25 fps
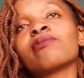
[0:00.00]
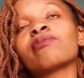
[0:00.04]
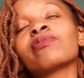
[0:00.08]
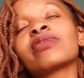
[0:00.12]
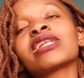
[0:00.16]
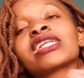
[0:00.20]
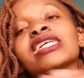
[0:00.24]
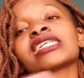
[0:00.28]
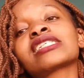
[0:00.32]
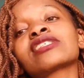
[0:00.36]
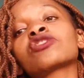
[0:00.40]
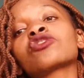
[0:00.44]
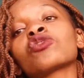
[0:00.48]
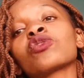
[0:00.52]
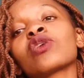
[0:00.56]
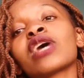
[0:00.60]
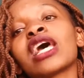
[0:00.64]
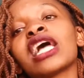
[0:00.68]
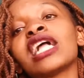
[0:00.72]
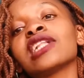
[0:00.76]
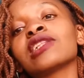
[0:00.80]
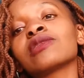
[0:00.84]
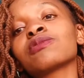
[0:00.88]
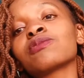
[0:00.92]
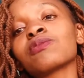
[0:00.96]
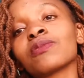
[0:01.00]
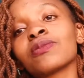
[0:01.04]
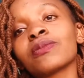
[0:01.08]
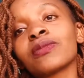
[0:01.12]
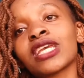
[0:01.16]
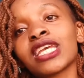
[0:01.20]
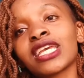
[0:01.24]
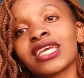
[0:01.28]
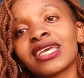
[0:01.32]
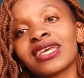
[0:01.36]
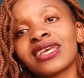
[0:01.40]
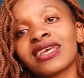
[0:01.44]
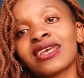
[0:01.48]
And please, to help
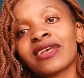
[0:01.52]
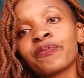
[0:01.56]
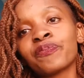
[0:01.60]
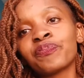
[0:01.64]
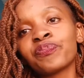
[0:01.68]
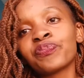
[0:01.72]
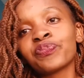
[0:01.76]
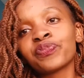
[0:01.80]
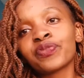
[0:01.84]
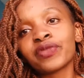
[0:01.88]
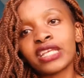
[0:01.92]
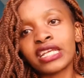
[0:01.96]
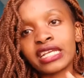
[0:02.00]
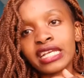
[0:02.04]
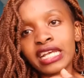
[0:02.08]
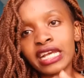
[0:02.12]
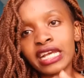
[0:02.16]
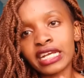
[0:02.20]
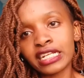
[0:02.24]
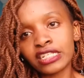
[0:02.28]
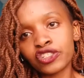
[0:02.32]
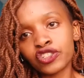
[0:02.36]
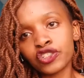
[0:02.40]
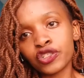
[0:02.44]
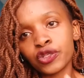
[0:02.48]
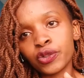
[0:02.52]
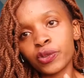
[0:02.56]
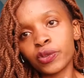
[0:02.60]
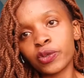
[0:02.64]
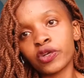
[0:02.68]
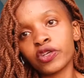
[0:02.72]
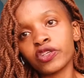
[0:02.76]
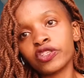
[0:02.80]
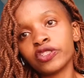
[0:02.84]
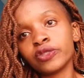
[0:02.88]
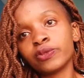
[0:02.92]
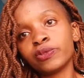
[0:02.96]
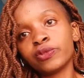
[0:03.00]
me get
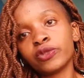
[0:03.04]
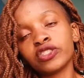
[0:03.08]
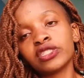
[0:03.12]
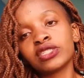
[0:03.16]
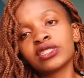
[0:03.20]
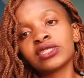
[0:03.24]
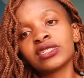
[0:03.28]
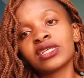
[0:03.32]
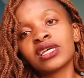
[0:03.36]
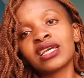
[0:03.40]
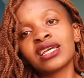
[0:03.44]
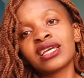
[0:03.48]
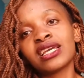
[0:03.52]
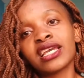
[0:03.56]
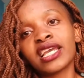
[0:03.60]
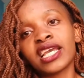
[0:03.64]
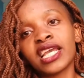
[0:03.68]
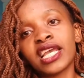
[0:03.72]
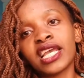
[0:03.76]
you on board,